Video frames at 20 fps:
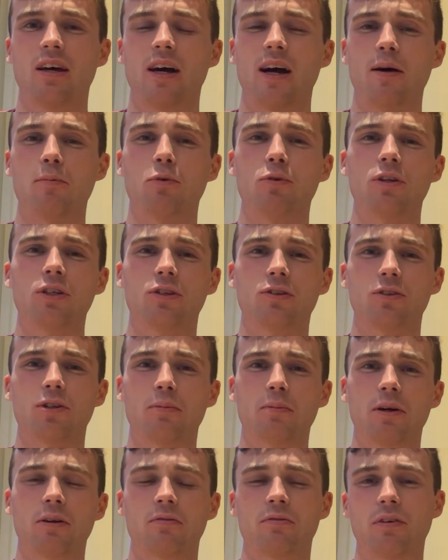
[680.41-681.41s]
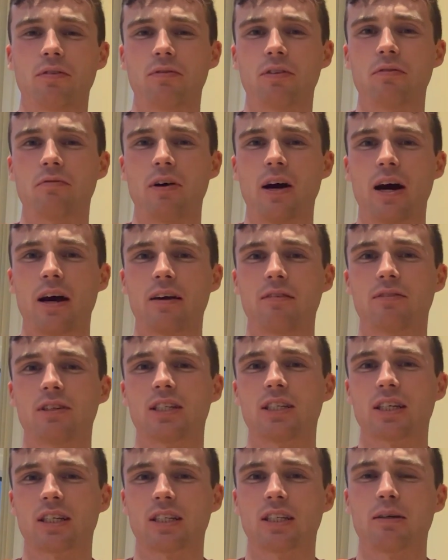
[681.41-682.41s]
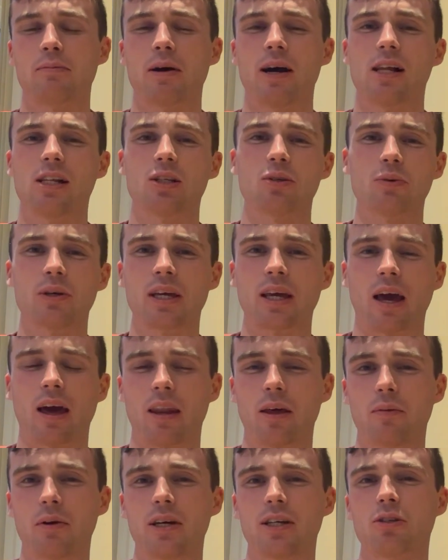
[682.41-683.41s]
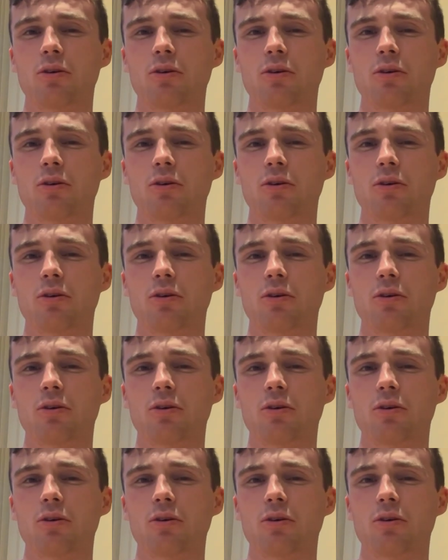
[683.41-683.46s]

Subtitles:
I'm only doing about 55 to 60 miles a week anyway,